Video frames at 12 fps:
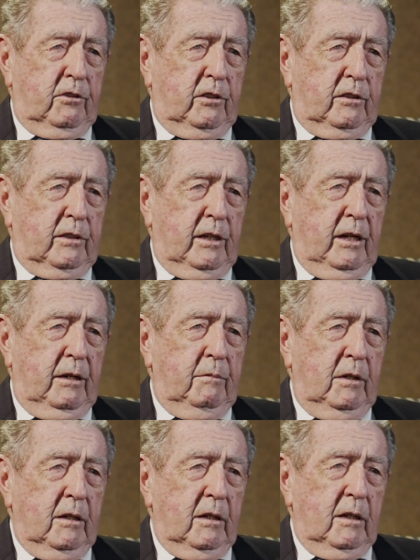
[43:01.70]
at the time
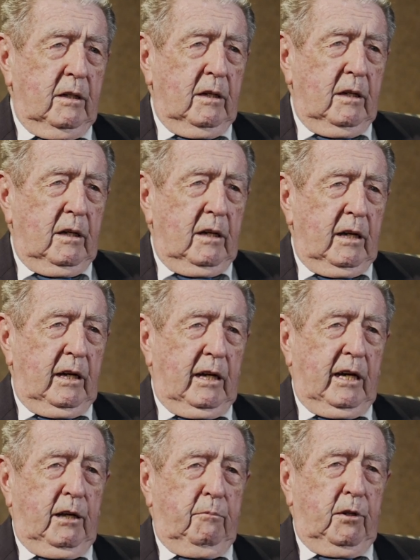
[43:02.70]
and
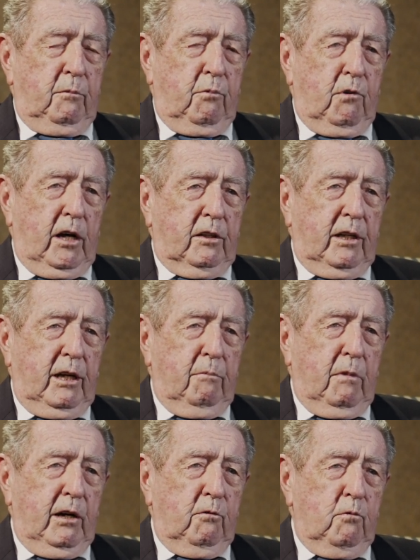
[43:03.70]
I had been brought there.
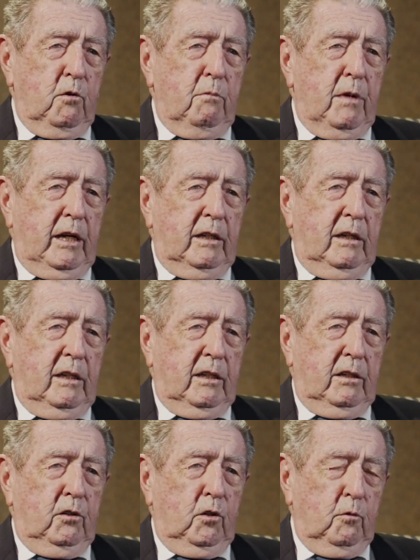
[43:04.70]
My roommate
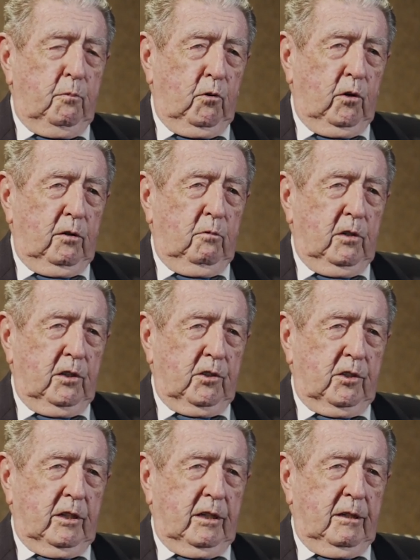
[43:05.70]
in Newport
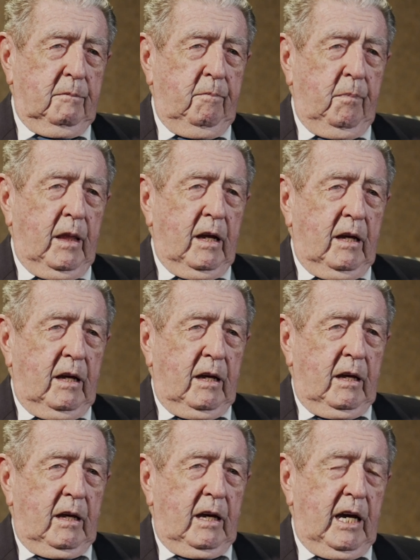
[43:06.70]
was uh,
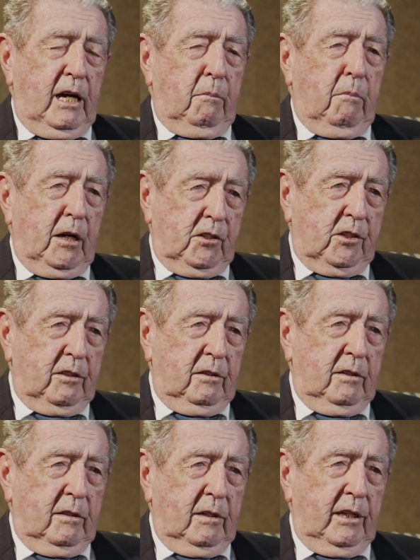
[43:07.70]
Hank Mustin,
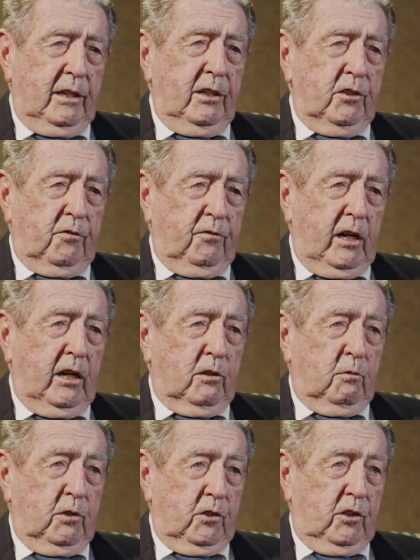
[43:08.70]
and his
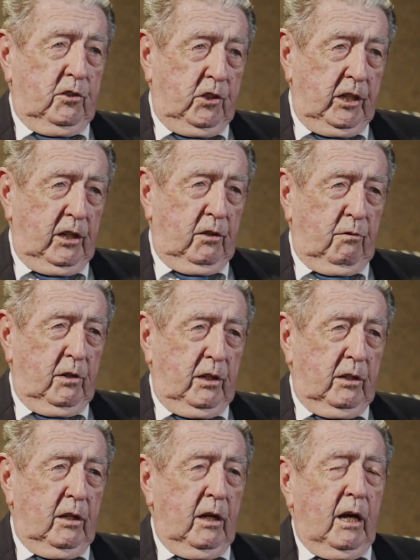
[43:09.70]
father was the
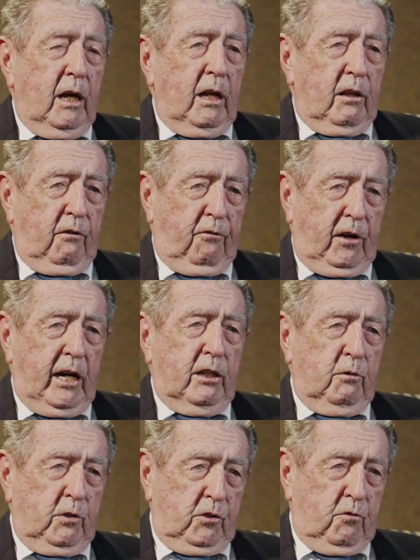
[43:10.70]
J3. And the
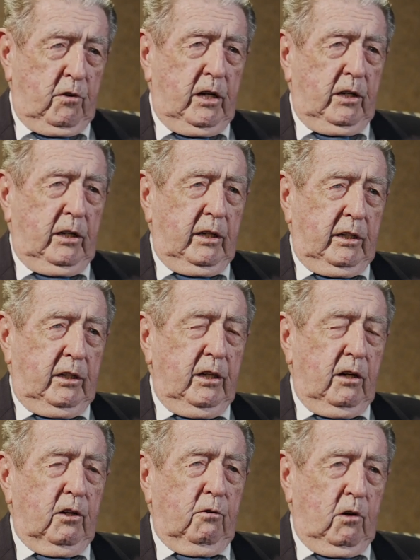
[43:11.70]
father was trying to get
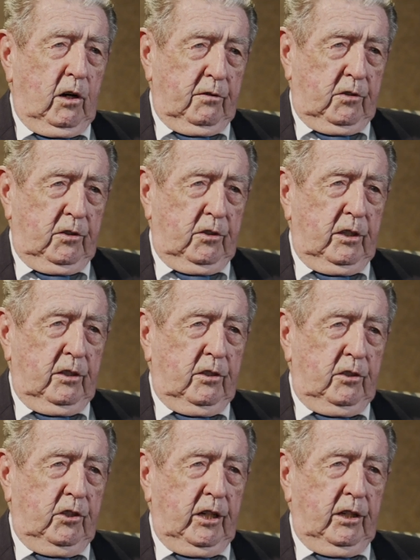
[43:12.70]
younger officers
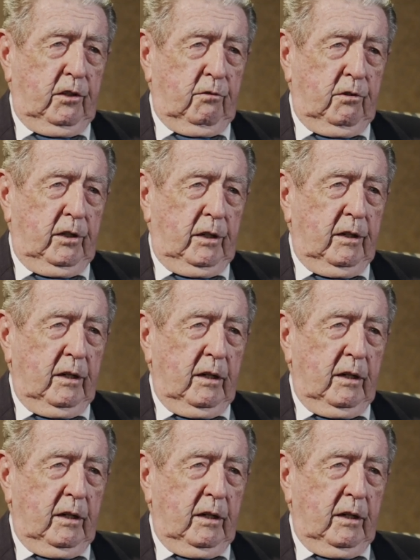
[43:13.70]
into J3,